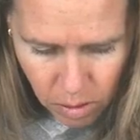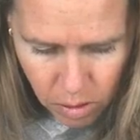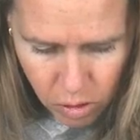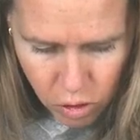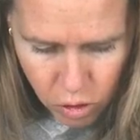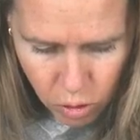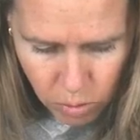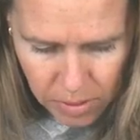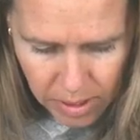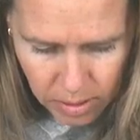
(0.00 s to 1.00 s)
the two
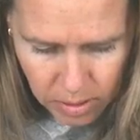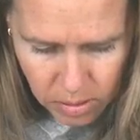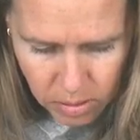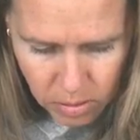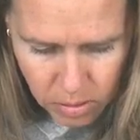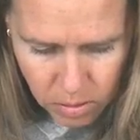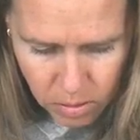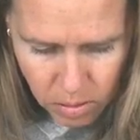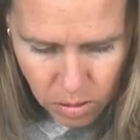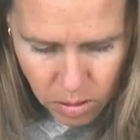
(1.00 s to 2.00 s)
beads
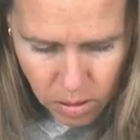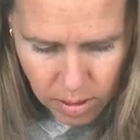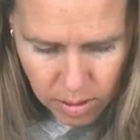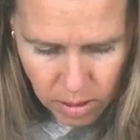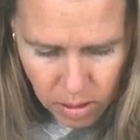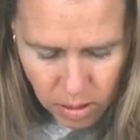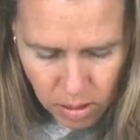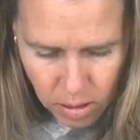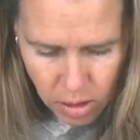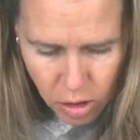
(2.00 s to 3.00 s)
on
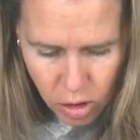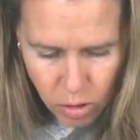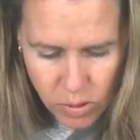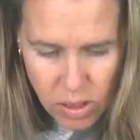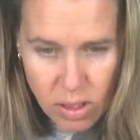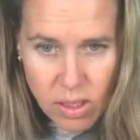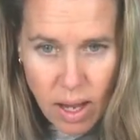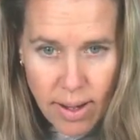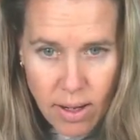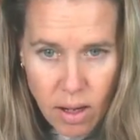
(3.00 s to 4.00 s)
the closest
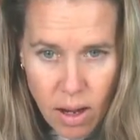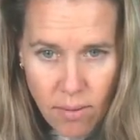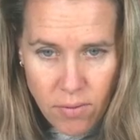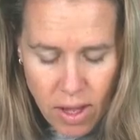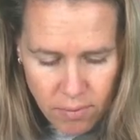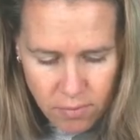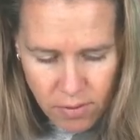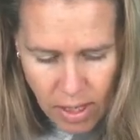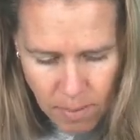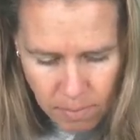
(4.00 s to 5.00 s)
side of that
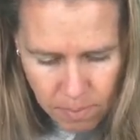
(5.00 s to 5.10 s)
V